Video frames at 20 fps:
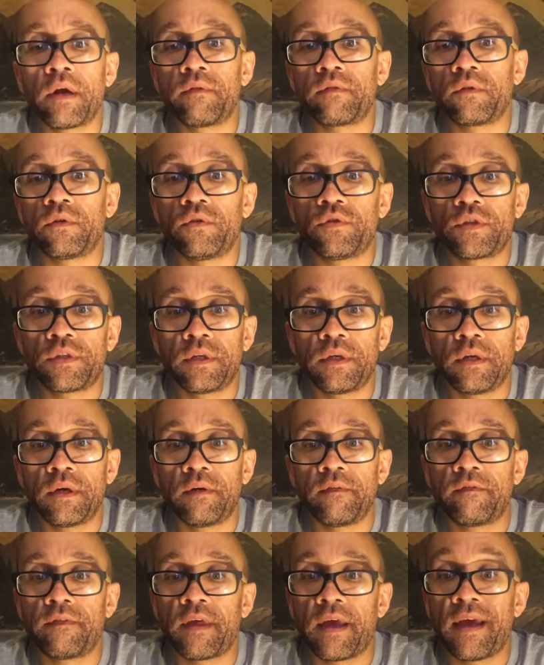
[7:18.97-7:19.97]
evolution
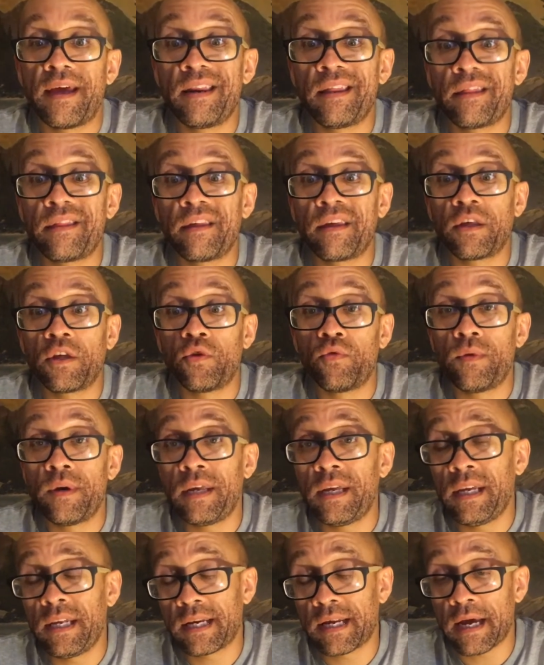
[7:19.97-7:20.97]
of the anything you
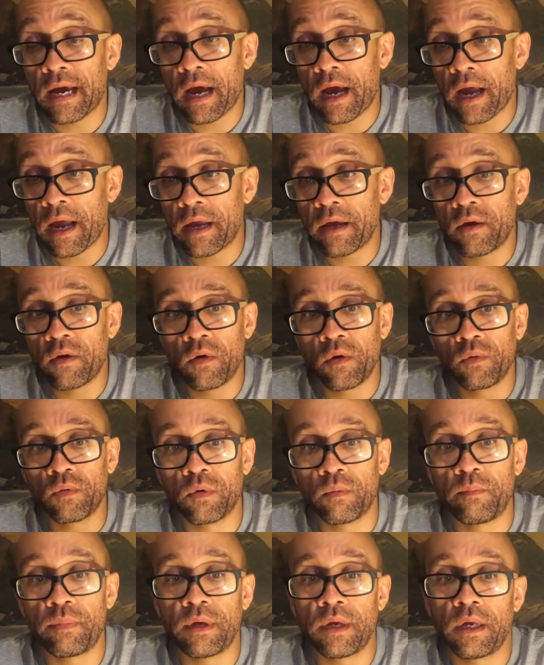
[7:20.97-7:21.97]
need guy
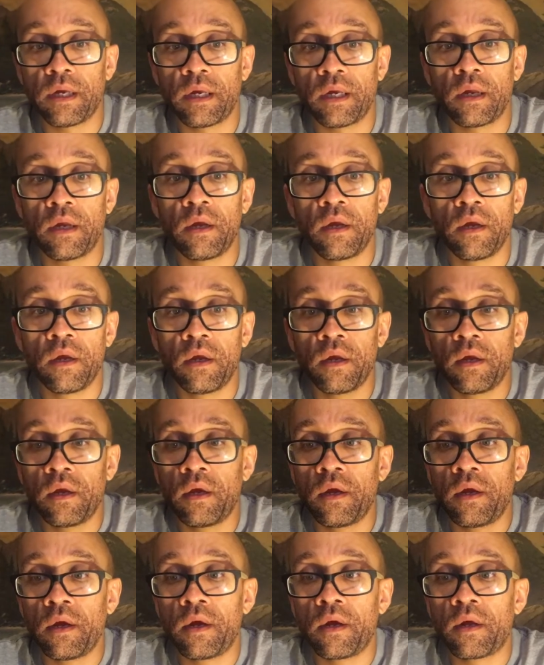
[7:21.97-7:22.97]
will be
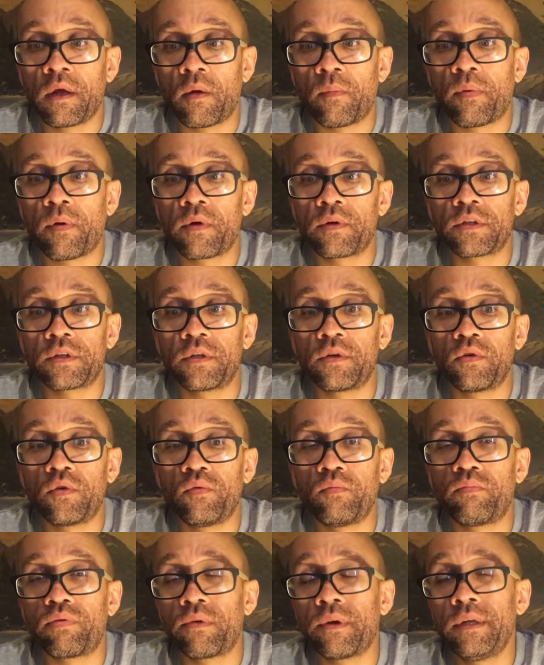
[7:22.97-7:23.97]
a person
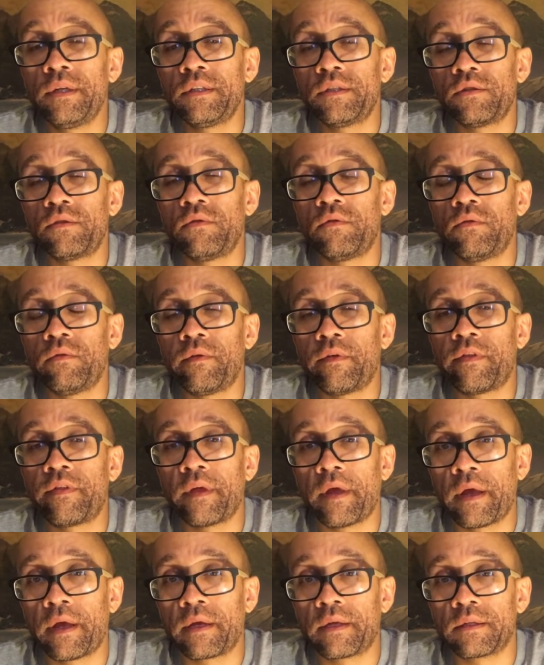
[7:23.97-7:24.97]
who brings you
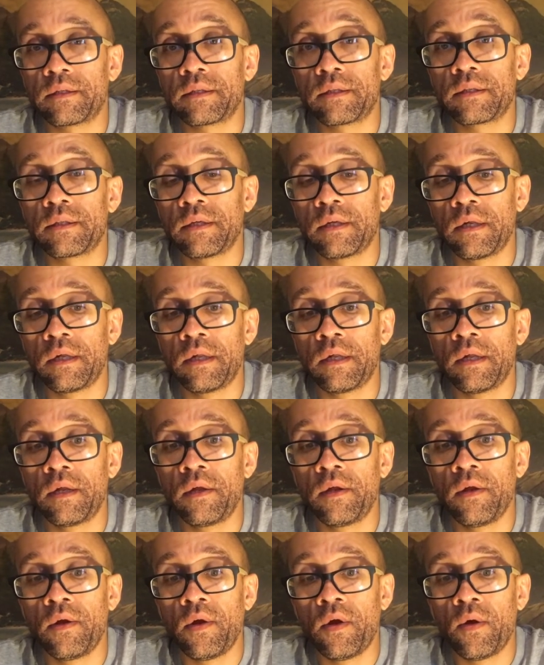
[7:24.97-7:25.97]
things,
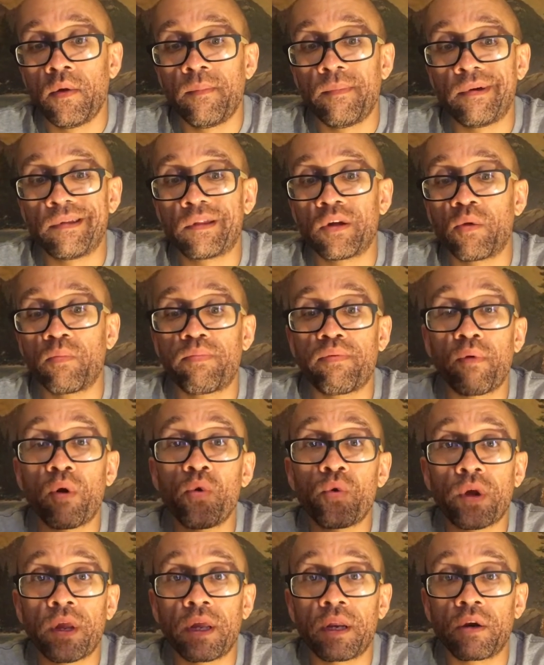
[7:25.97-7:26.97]
but they're
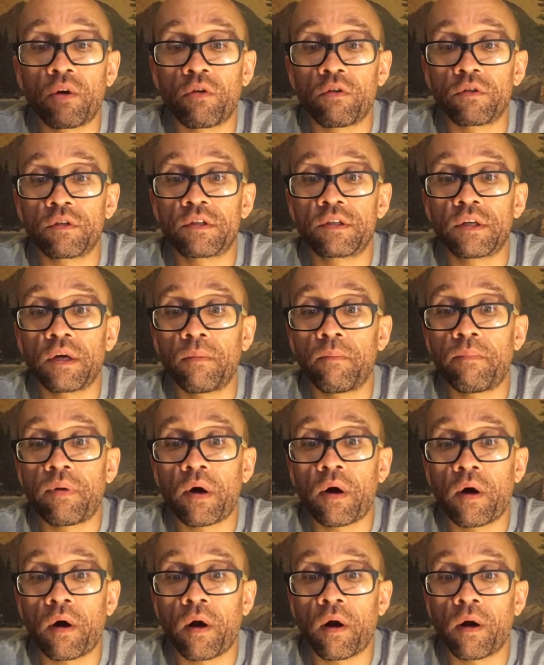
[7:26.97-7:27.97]
broken or
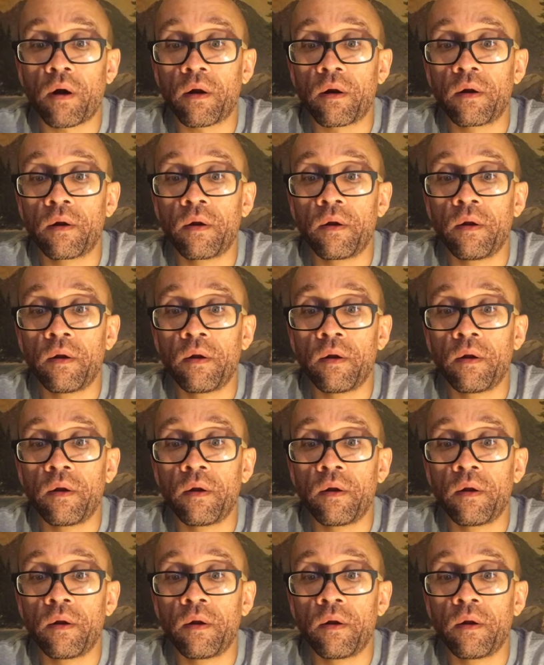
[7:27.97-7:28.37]
subpar,